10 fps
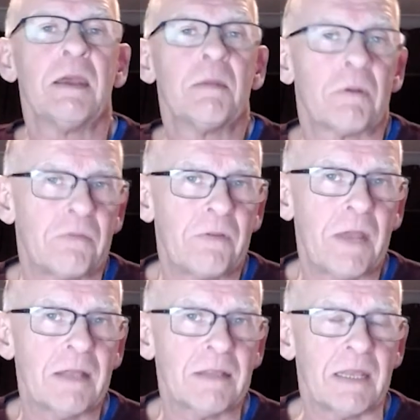
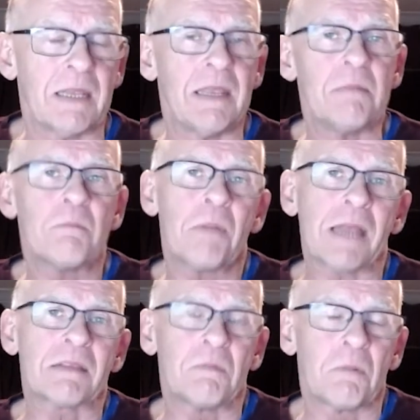profoundly
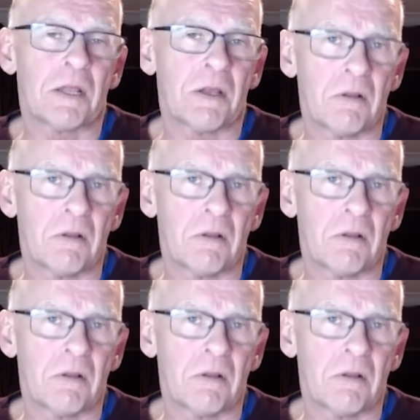impacted by the